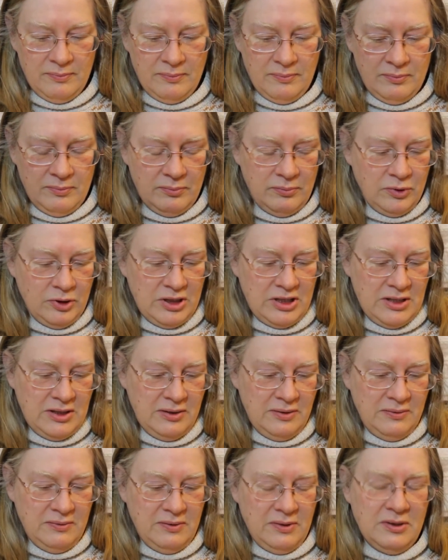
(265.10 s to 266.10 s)

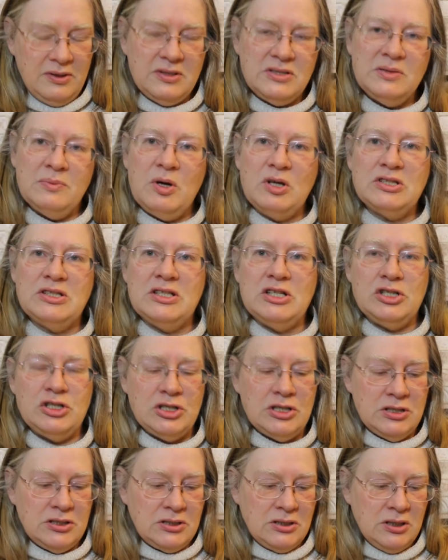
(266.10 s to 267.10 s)
pretty small
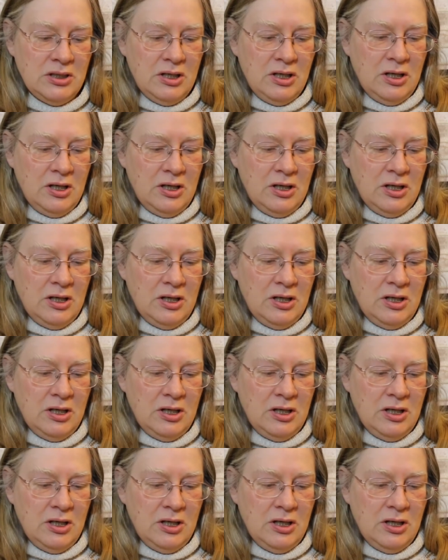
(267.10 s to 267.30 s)
stitches.